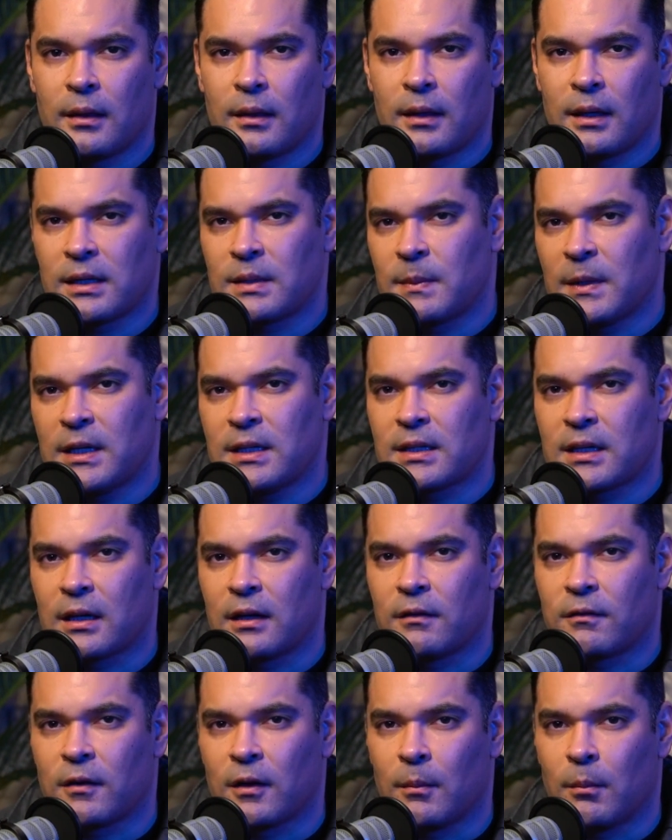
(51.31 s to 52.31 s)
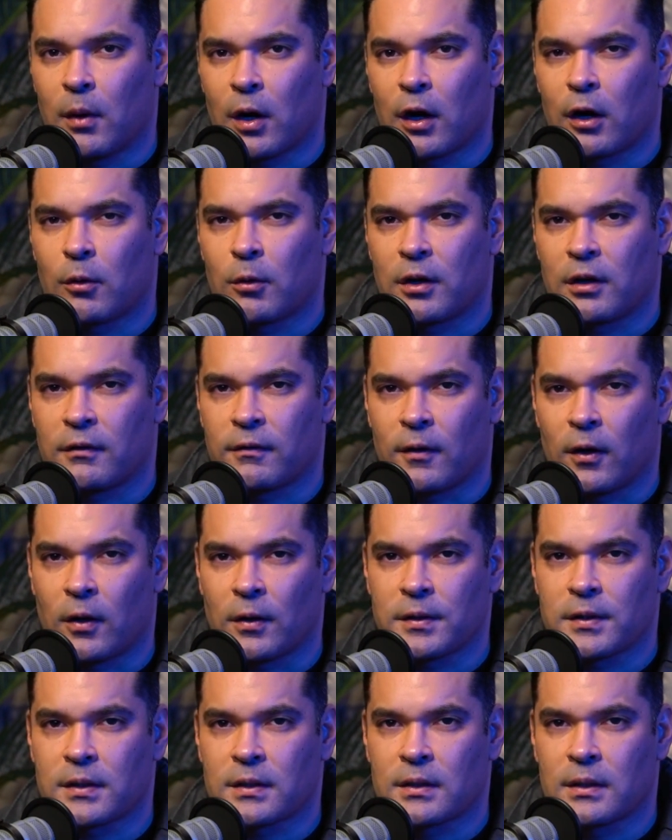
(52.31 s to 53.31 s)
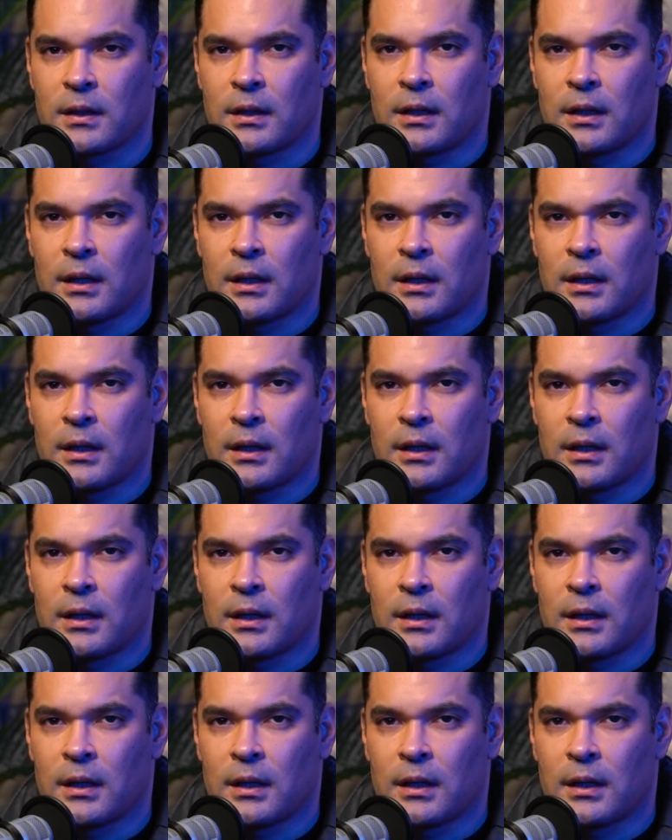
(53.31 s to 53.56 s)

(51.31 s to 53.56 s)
This means that if a borrower defaults,